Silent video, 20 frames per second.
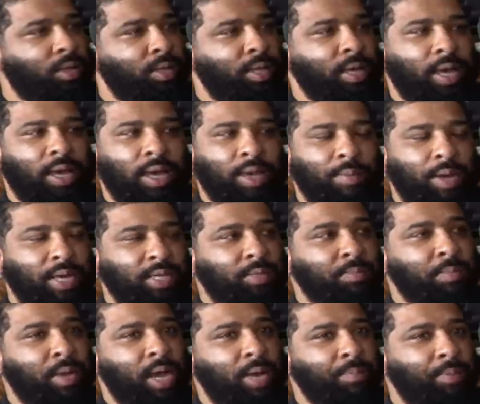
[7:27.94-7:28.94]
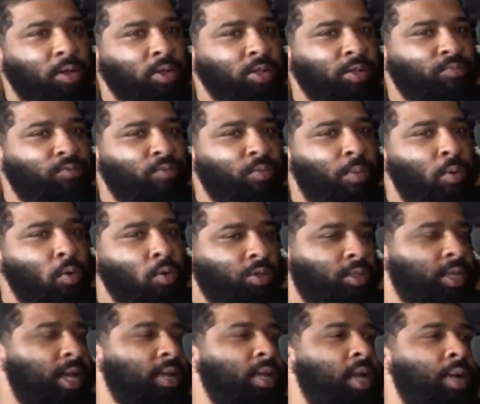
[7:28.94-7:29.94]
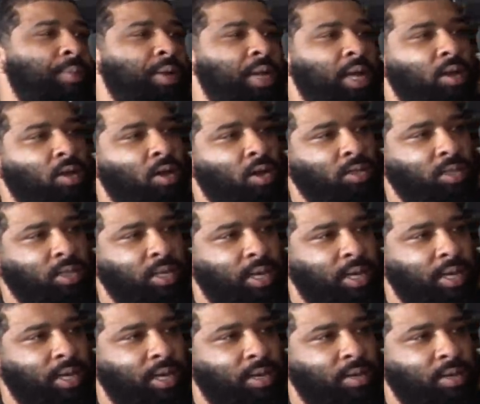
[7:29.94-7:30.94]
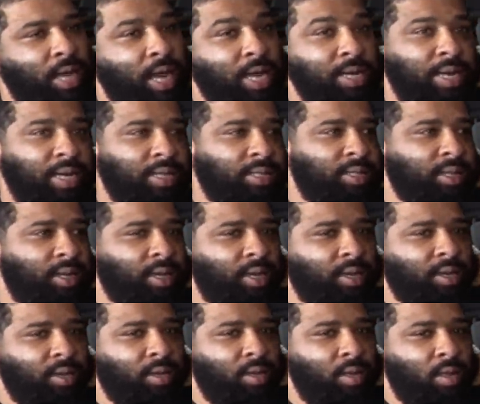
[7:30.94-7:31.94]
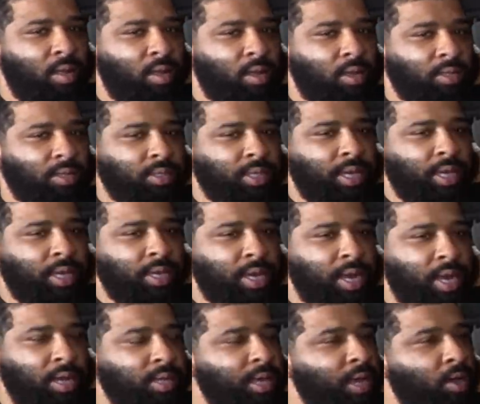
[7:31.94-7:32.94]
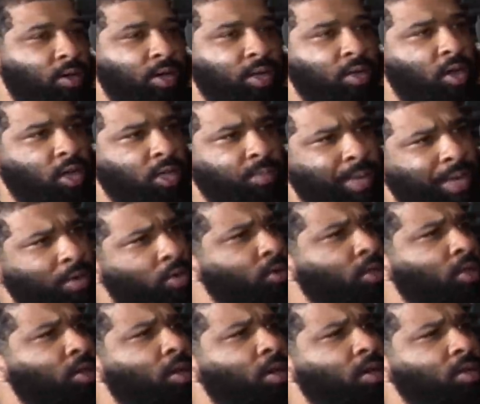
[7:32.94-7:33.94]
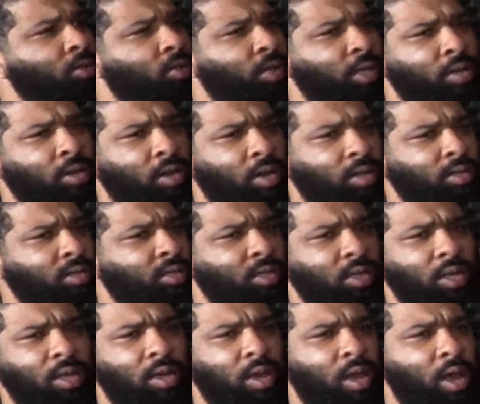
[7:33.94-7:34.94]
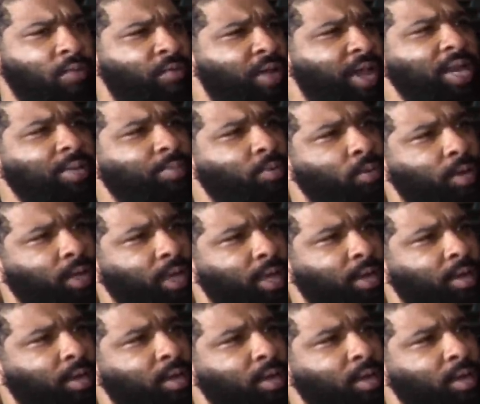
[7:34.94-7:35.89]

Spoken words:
Yeah, but it's mad because the reports that are coming out last night and yesterday saying that Odegaard's back on the cards. Odegaard's available again.